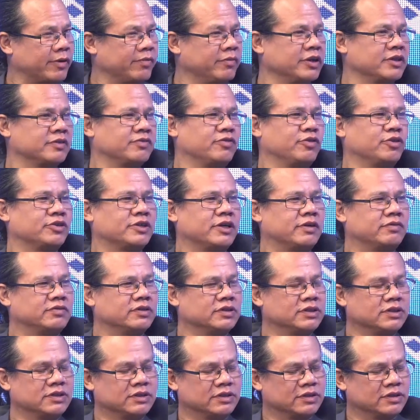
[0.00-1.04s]
mix for
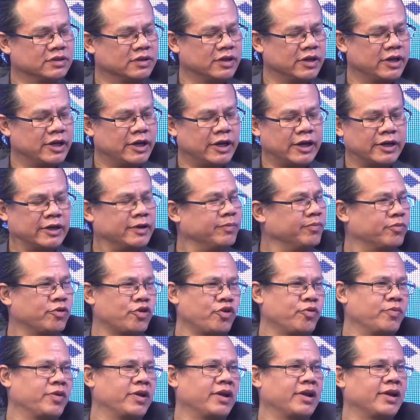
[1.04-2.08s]
trafficking, okay.
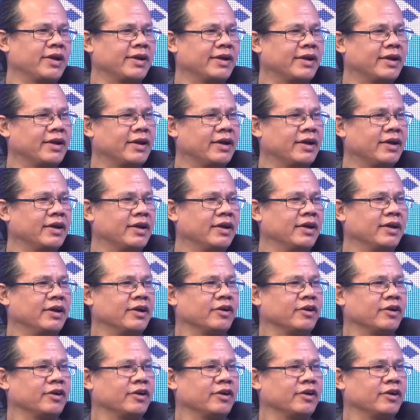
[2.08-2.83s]
Unemployment like that, mm.